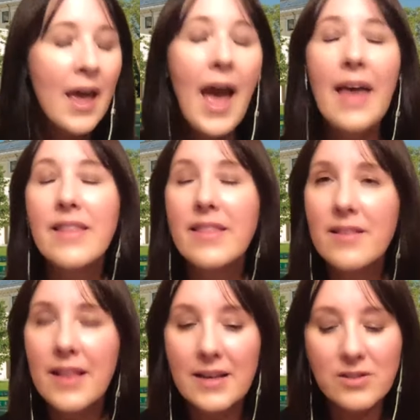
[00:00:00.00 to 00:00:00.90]
And then the
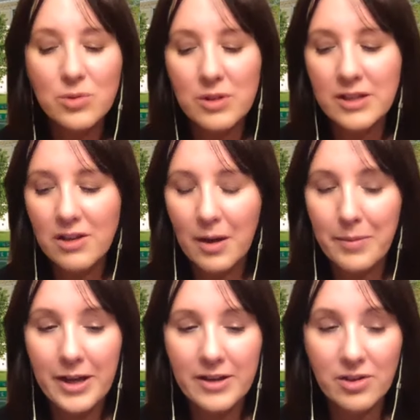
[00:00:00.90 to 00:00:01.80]
last school I'll talk
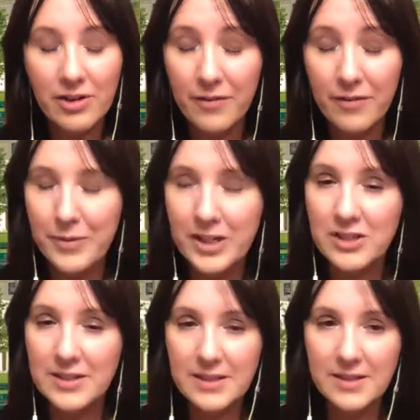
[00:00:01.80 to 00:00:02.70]
about is our
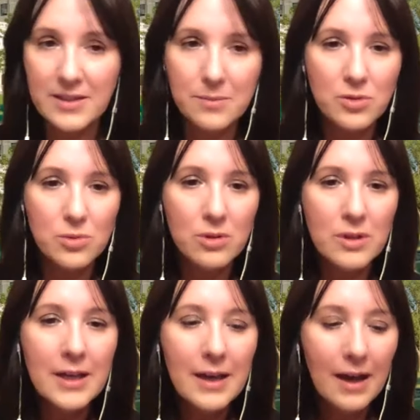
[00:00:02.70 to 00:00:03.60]
information systems school.
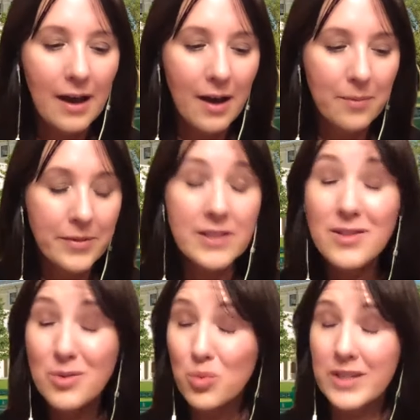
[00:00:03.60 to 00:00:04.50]
Um, this
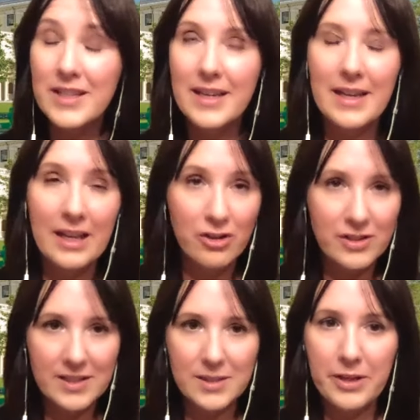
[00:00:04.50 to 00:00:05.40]
is really an
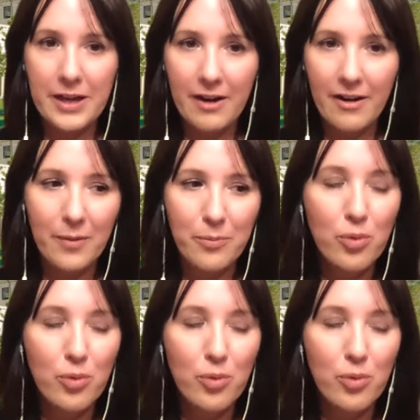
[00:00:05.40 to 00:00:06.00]
interdisciplinary